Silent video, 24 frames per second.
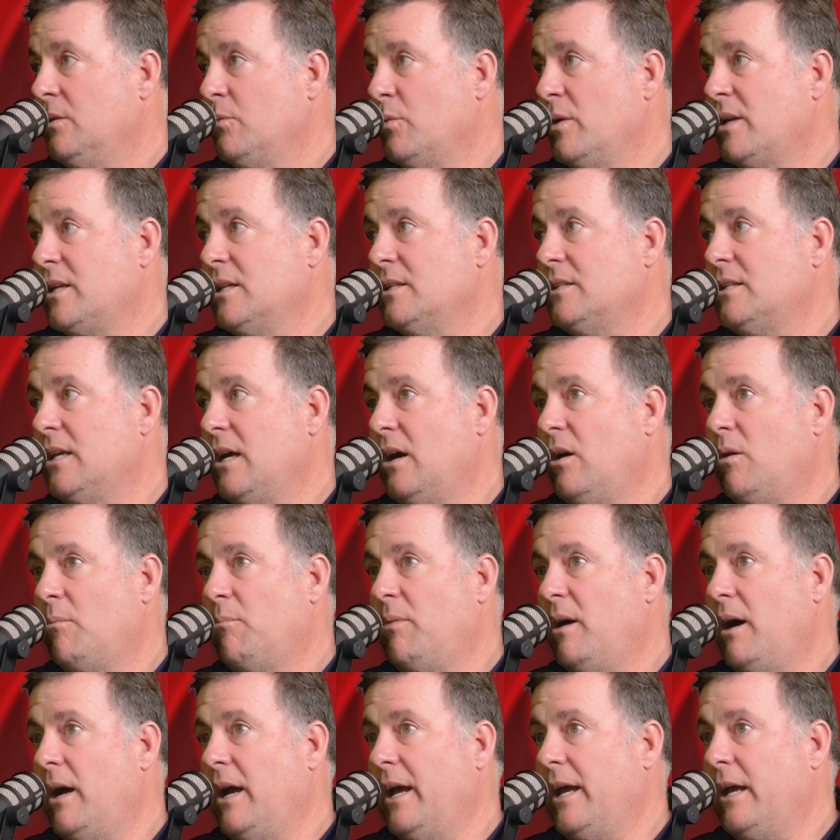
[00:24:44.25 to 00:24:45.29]
We can tell
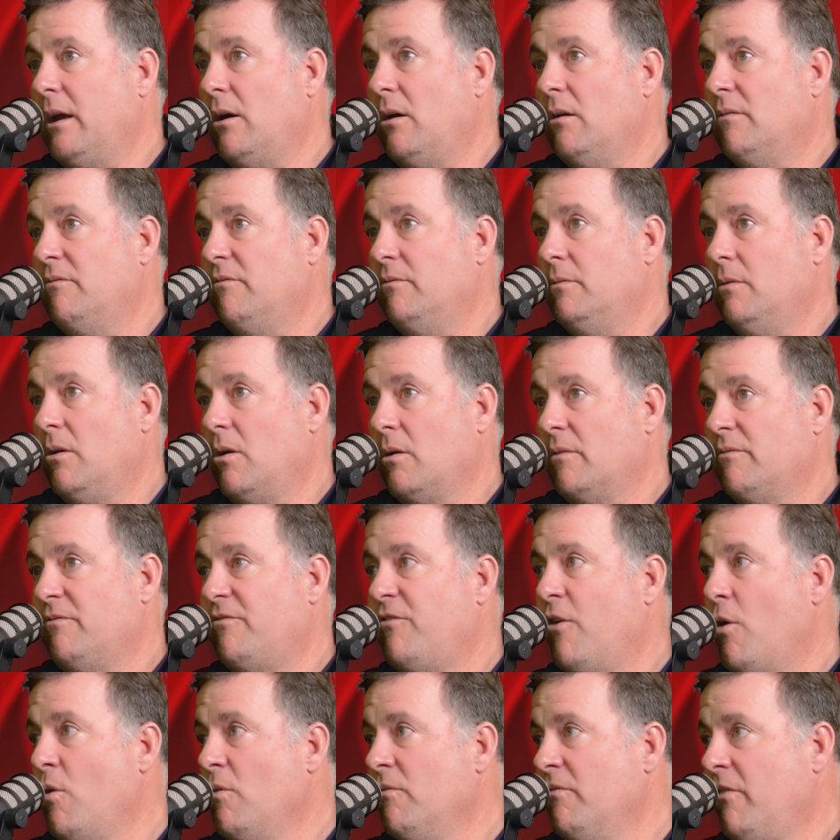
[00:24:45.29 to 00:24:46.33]
by our
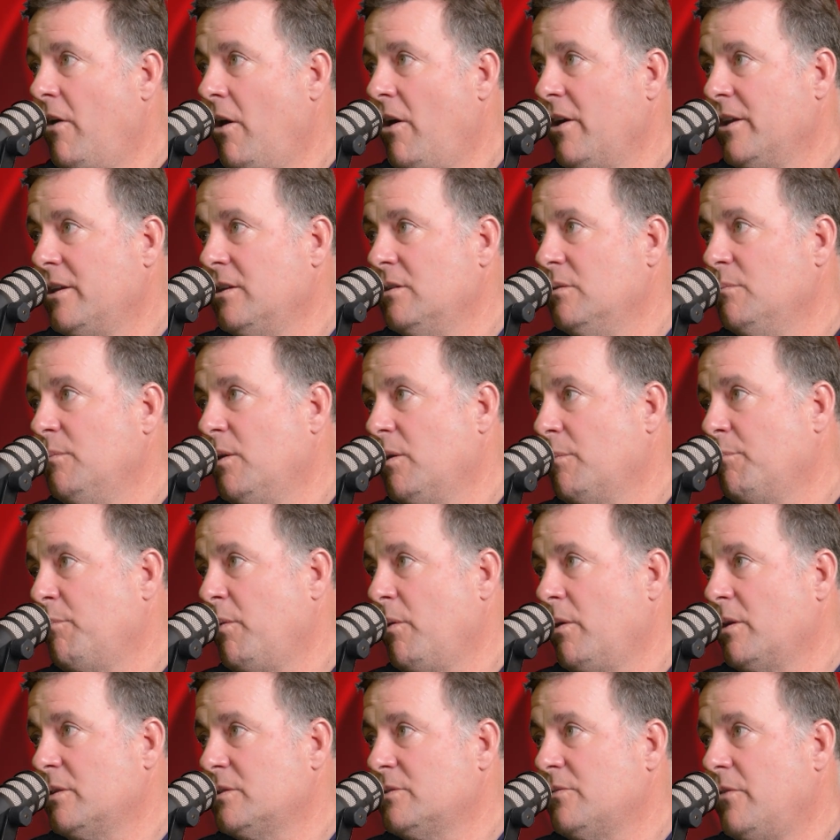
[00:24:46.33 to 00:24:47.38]
phone volume, our
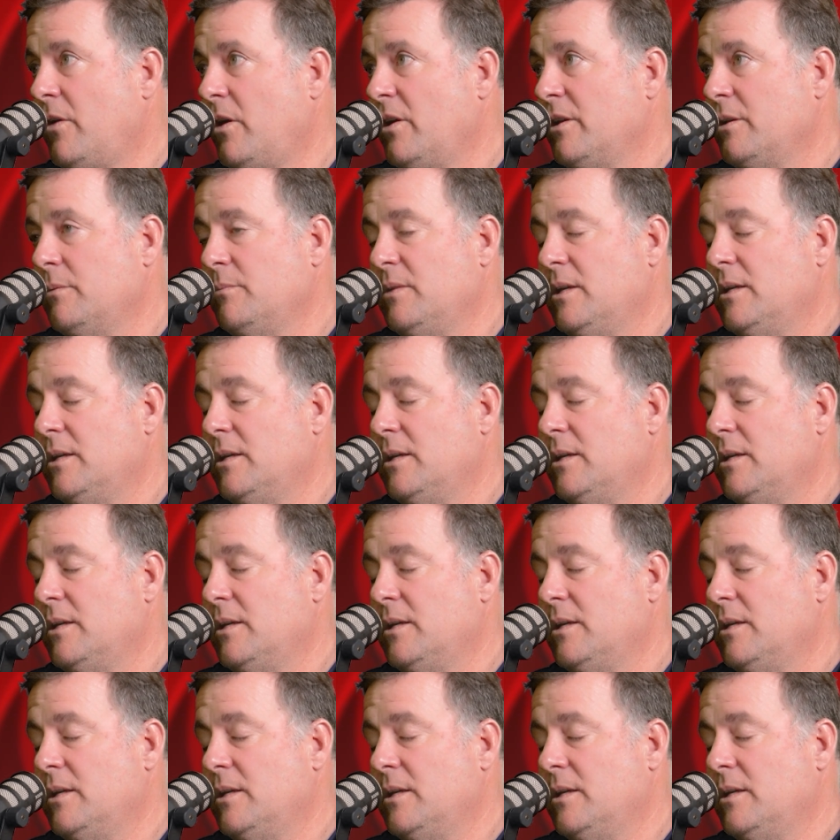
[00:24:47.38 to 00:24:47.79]
parts volume.